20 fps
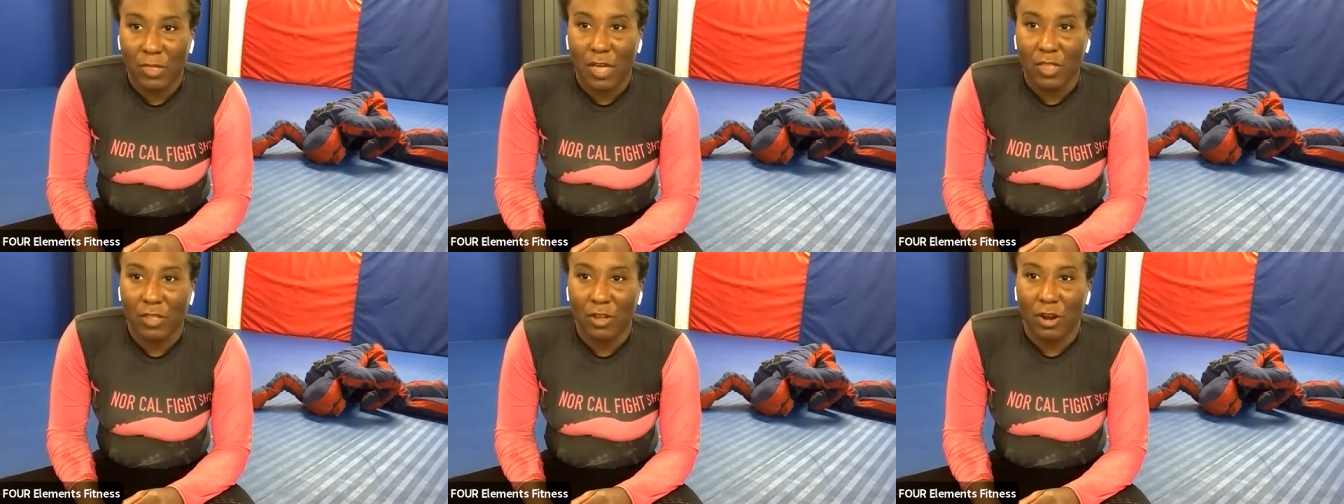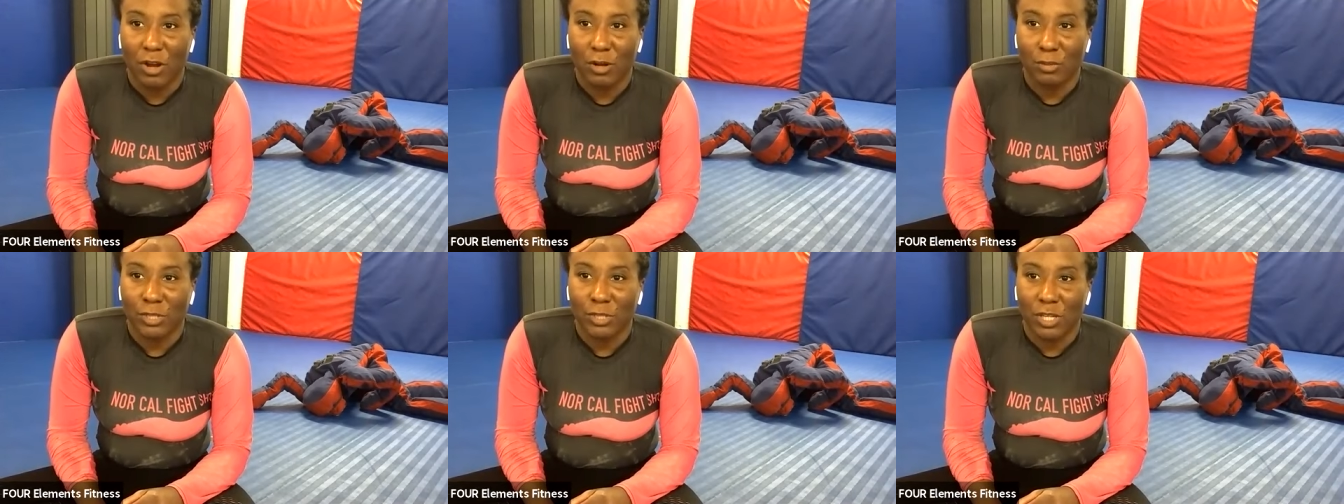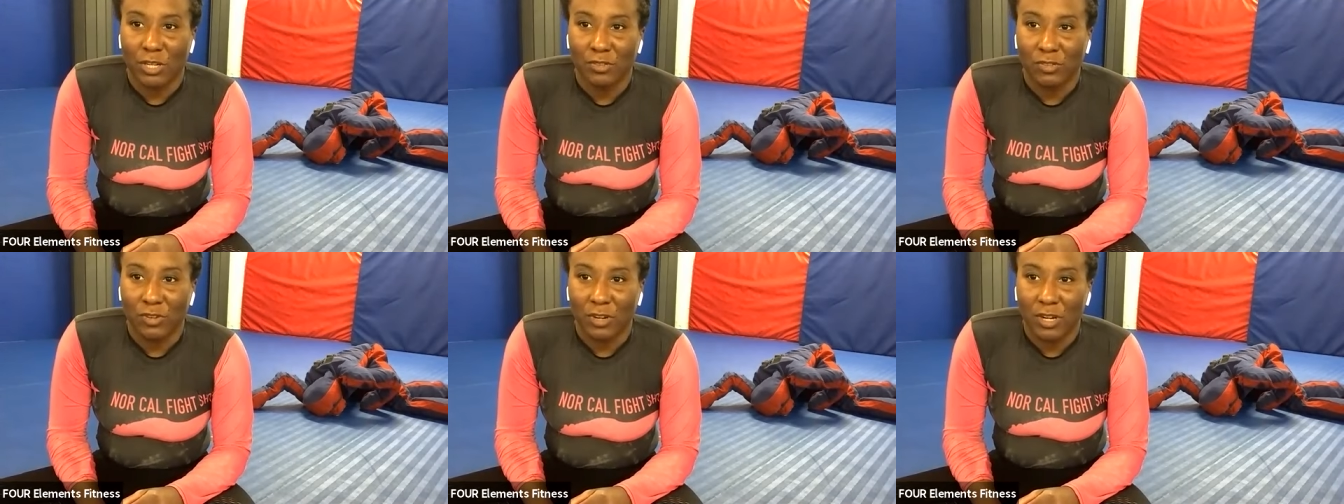the other arm,
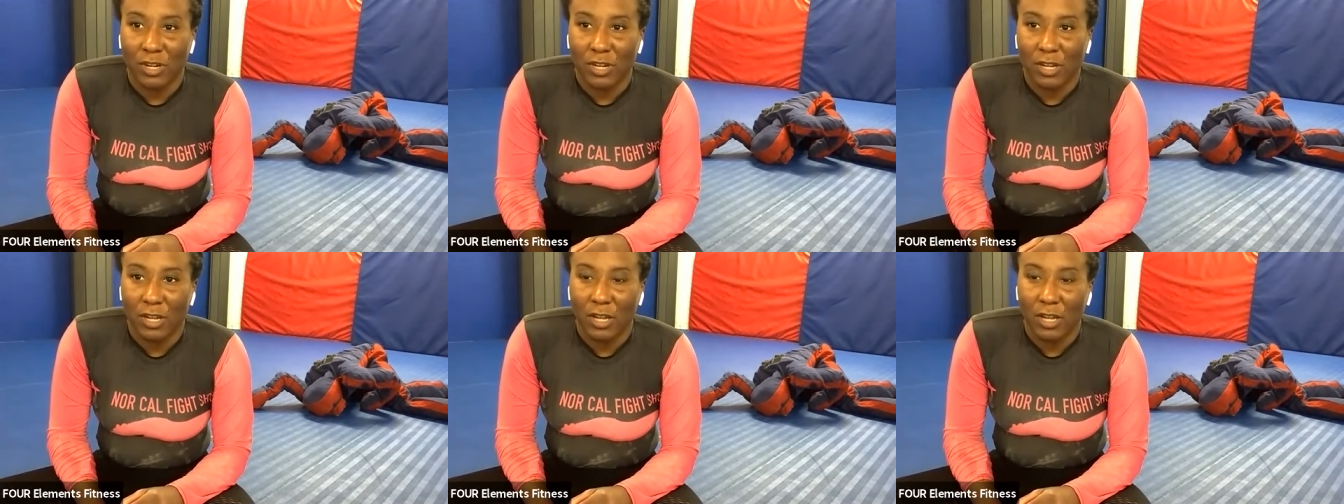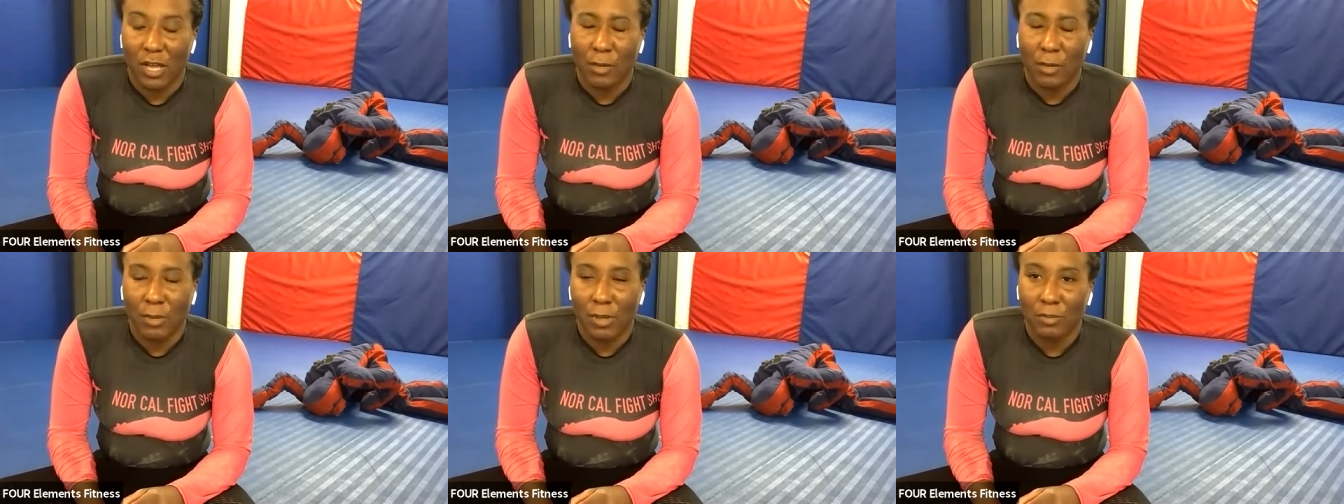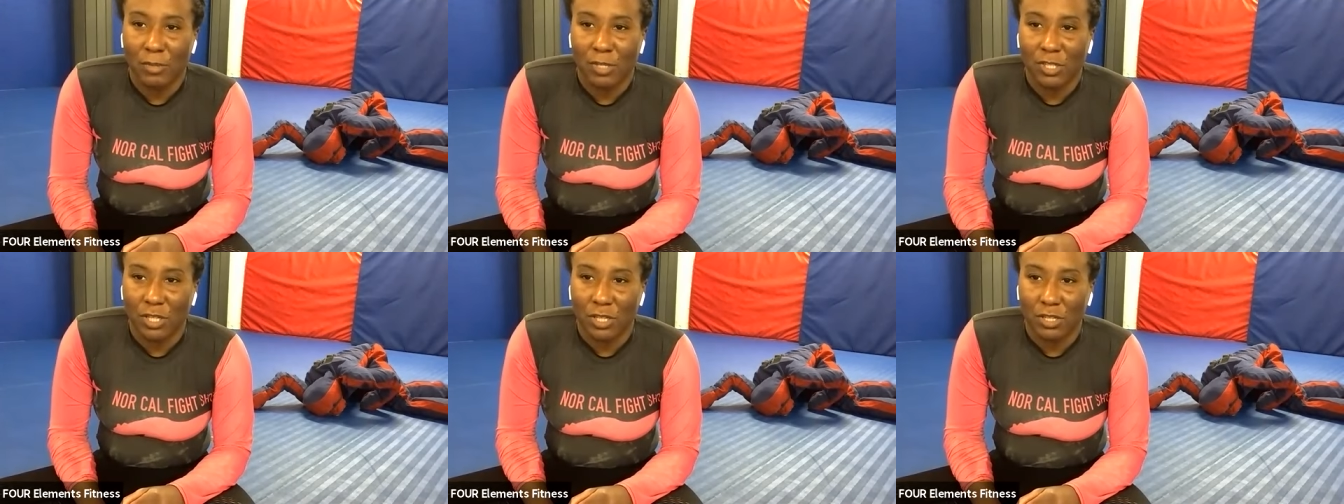Jennifer. I
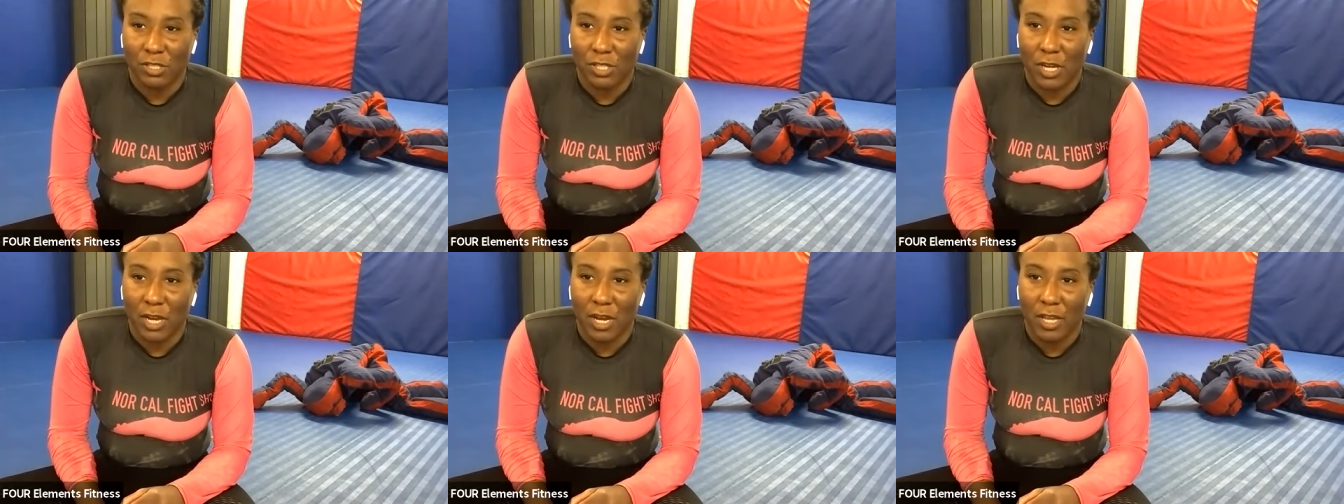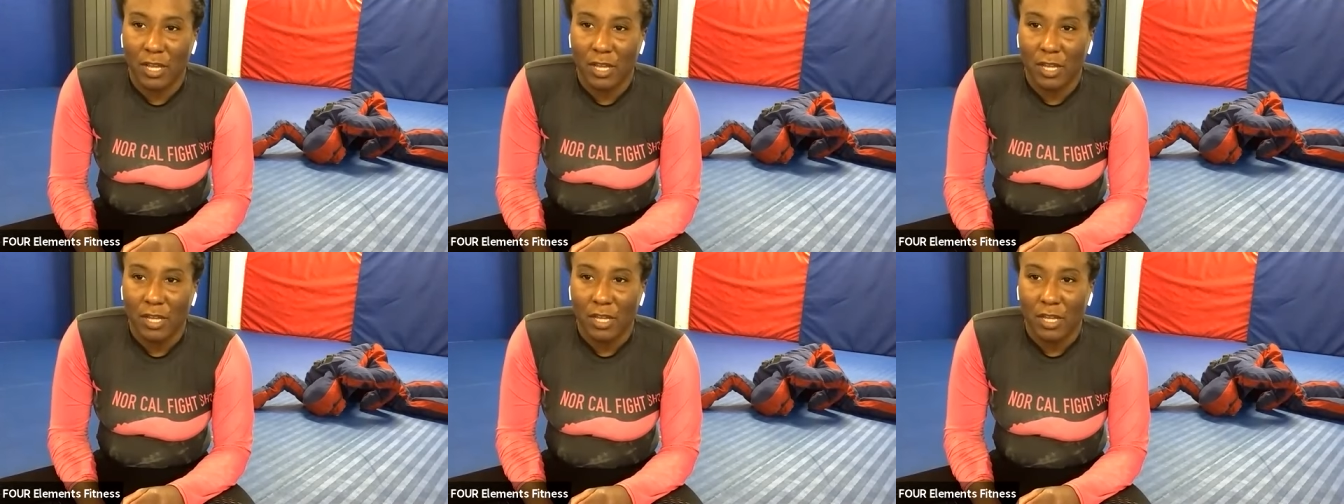mean, Michelle, sorry.